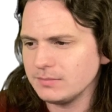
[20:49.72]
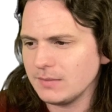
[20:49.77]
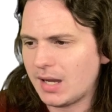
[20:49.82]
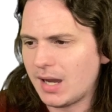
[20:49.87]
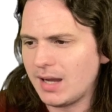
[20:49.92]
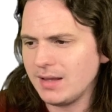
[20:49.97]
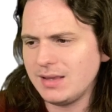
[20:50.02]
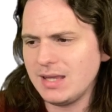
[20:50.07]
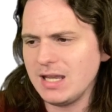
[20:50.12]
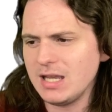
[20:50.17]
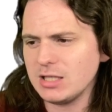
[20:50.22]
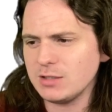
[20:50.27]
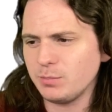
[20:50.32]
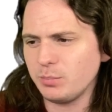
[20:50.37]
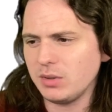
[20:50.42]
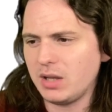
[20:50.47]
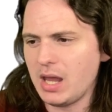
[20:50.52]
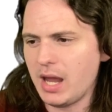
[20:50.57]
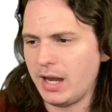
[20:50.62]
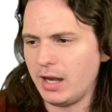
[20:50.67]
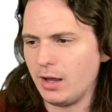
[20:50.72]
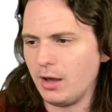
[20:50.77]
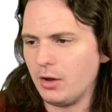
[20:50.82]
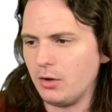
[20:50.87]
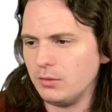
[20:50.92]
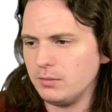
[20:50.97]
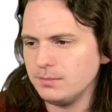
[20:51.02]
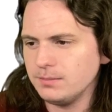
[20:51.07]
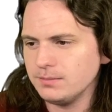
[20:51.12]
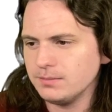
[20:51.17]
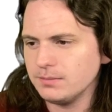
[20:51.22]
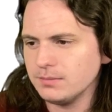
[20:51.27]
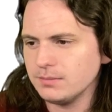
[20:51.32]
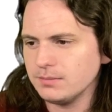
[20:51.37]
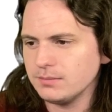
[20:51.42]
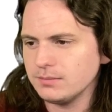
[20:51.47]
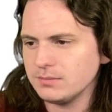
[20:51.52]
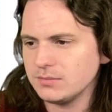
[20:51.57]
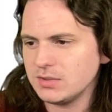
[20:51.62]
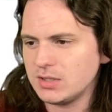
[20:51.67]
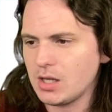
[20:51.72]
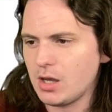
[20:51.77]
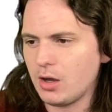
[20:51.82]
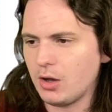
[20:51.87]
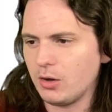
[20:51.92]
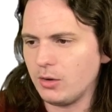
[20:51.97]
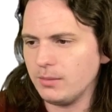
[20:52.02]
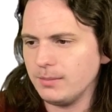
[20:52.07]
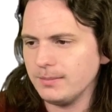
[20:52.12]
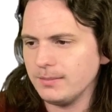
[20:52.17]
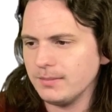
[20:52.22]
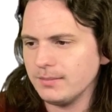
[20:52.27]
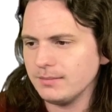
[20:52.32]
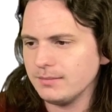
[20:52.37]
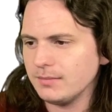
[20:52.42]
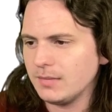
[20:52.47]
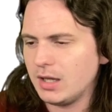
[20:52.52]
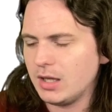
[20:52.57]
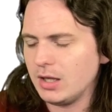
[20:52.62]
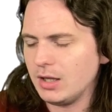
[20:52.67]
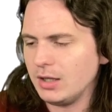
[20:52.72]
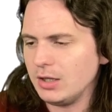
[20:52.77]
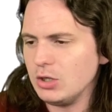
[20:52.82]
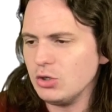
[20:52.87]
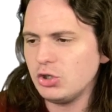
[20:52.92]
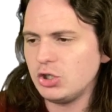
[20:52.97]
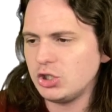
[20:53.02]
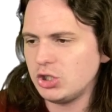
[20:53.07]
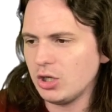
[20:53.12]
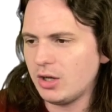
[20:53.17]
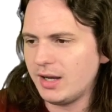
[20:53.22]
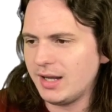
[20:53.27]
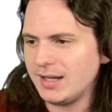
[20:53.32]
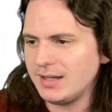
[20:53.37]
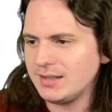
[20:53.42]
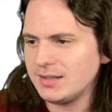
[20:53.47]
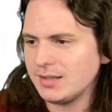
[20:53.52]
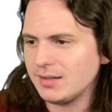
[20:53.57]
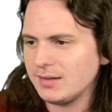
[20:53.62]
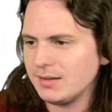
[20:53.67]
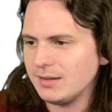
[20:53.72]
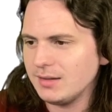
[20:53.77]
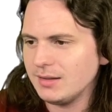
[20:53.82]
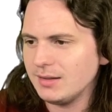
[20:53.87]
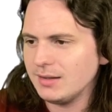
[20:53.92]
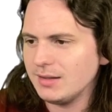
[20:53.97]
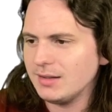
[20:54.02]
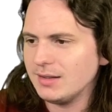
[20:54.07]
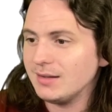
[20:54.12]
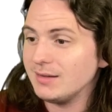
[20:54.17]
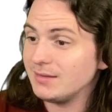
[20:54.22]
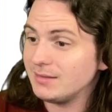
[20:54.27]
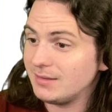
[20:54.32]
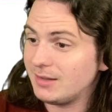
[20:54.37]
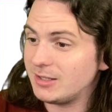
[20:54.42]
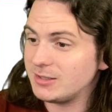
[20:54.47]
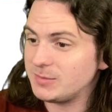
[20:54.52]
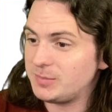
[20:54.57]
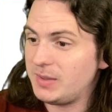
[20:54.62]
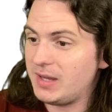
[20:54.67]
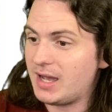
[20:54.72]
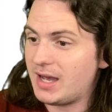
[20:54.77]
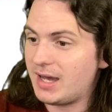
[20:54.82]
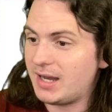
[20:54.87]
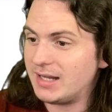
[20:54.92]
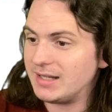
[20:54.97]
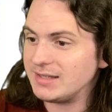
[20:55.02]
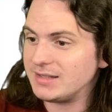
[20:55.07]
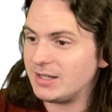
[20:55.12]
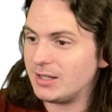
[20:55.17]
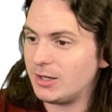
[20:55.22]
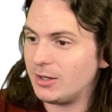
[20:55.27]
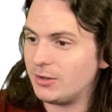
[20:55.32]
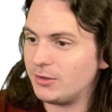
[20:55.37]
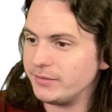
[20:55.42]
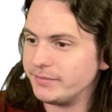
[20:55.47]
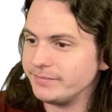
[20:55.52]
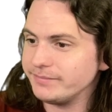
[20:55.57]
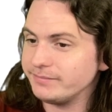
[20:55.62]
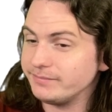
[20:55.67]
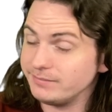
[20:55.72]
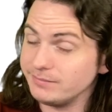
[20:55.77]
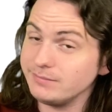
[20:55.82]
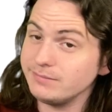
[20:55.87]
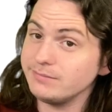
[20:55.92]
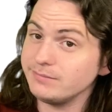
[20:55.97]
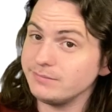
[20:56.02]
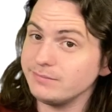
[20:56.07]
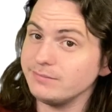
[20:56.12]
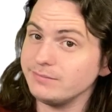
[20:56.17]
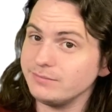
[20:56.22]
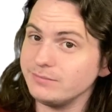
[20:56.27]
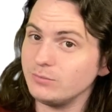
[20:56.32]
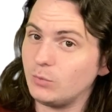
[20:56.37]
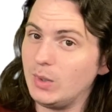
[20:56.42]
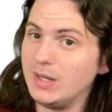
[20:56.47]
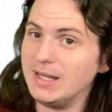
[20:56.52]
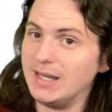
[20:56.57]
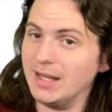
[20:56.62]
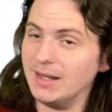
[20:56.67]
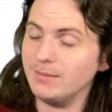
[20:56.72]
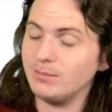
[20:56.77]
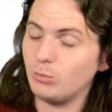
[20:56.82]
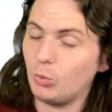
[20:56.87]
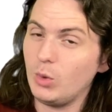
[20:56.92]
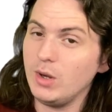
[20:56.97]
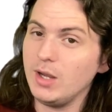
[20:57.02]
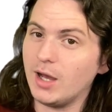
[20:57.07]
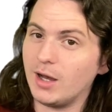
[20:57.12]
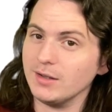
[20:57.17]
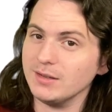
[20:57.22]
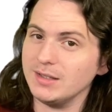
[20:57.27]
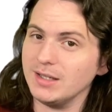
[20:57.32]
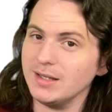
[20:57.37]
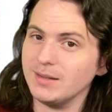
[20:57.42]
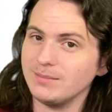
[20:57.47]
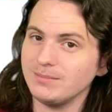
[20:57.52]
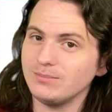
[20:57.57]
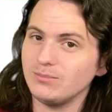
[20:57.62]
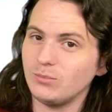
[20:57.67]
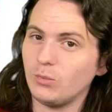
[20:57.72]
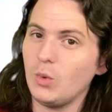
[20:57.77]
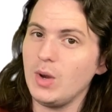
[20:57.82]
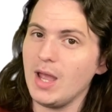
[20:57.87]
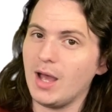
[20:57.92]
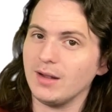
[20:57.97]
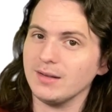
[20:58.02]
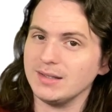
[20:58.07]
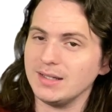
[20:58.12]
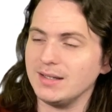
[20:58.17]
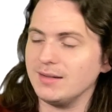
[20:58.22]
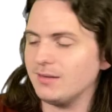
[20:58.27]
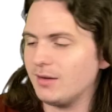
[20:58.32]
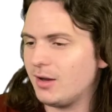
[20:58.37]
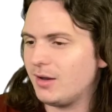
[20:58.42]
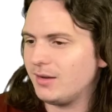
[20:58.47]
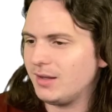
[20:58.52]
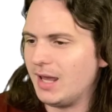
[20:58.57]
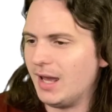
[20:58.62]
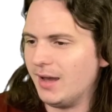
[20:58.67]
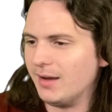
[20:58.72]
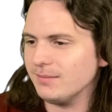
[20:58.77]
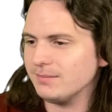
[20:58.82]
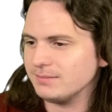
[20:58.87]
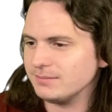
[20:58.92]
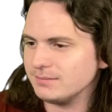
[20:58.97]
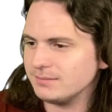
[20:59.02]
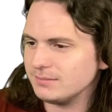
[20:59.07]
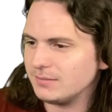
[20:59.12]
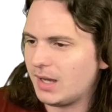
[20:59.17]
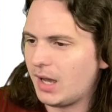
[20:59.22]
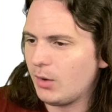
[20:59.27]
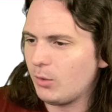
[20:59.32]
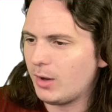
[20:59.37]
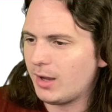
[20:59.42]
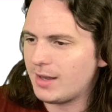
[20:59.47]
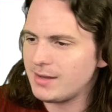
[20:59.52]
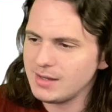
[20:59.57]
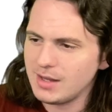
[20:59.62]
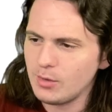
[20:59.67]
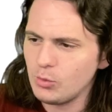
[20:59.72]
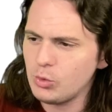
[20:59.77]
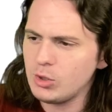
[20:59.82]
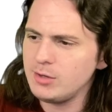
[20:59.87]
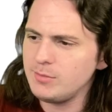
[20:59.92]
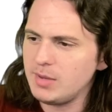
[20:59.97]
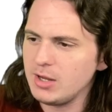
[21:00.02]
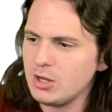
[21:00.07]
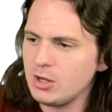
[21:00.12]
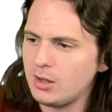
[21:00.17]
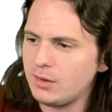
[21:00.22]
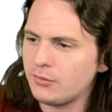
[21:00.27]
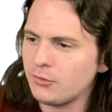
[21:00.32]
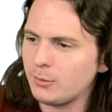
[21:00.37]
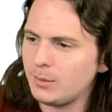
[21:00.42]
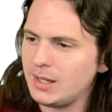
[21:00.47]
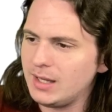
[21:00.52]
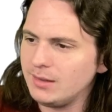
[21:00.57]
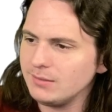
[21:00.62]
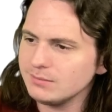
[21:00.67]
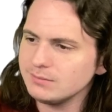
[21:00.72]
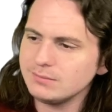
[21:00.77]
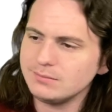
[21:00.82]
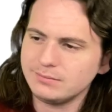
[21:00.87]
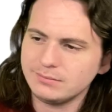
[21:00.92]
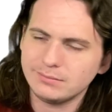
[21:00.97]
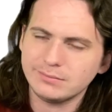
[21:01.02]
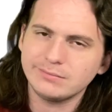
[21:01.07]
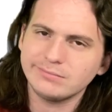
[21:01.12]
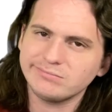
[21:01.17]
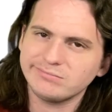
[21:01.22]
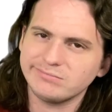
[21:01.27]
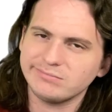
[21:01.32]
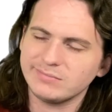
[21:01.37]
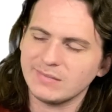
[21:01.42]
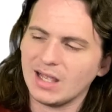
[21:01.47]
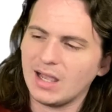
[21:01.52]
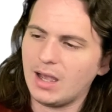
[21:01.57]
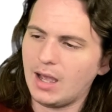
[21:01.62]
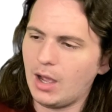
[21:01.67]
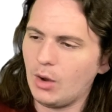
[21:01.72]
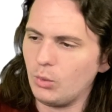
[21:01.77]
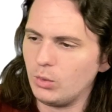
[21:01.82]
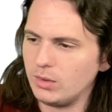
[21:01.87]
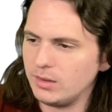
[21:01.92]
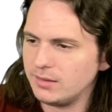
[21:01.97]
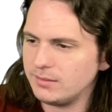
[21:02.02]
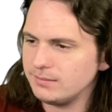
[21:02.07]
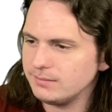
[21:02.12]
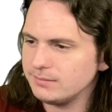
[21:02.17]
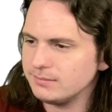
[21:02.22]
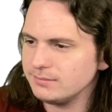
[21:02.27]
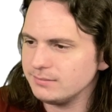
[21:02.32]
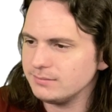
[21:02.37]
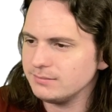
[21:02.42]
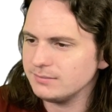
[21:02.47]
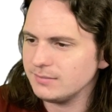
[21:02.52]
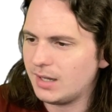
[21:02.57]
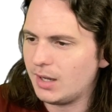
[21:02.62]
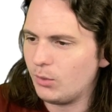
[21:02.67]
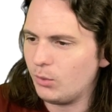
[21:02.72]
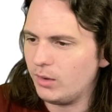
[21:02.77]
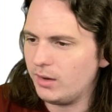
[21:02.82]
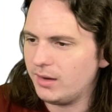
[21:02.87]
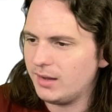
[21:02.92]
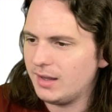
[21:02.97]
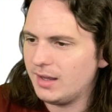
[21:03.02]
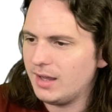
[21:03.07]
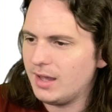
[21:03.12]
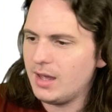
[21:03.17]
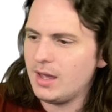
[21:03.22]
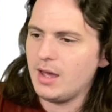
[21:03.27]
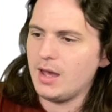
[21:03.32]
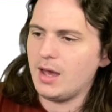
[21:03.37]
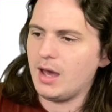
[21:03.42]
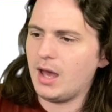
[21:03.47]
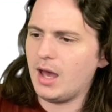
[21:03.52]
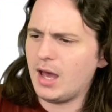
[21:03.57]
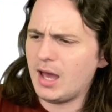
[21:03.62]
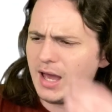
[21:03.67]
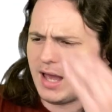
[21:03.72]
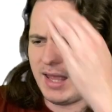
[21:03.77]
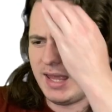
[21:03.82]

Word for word: I think, is Play Doh. So, you shouldn't. Let's be honest, though. We did. We all did. We all did. Yeah. I w- it wouldn't be good for me. I would. I would. Uh,